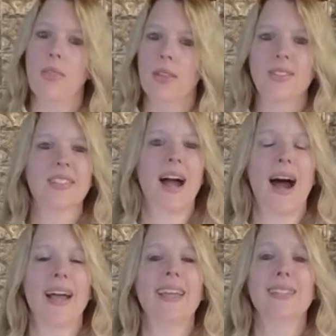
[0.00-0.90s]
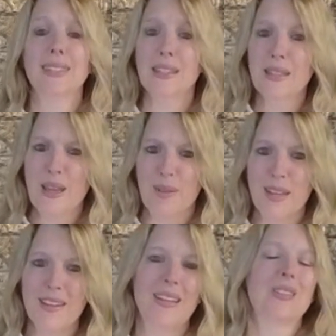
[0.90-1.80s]
The sky is the
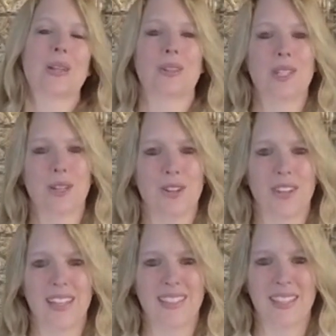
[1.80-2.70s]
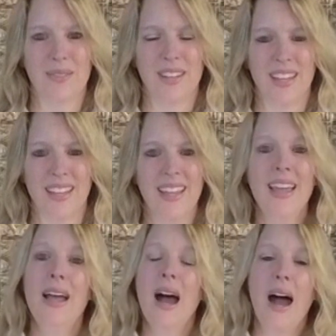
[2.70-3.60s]
limit, and so is your creativity.
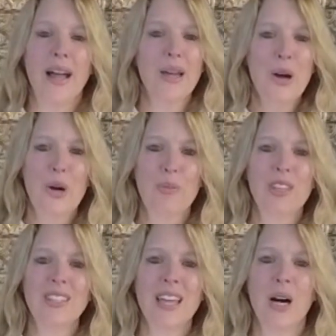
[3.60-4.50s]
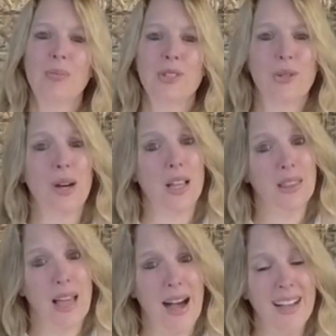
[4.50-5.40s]
I hope this helps you a
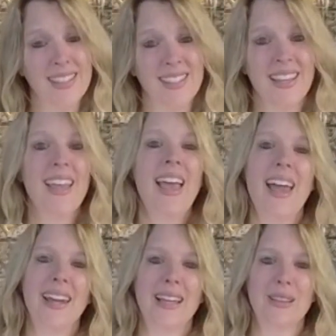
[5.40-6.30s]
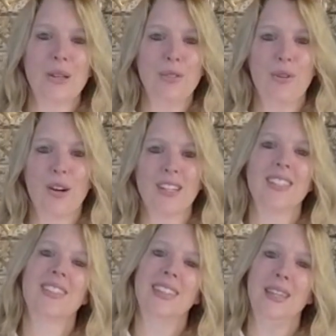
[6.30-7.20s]
lot, and I look forward
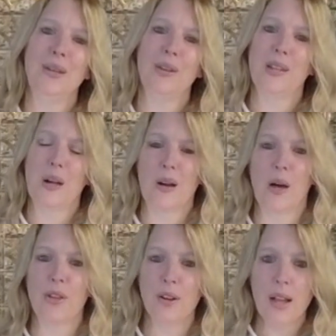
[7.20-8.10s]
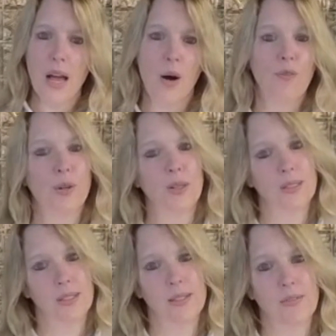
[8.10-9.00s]
to seeing you in our other
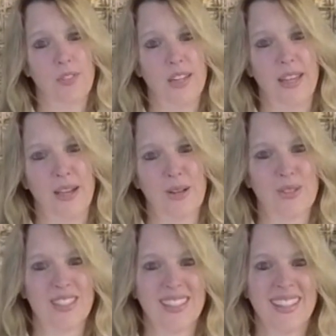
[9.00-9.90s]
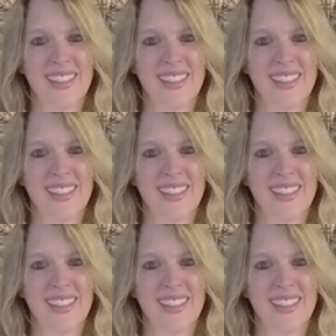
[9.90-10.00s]
helpful videos.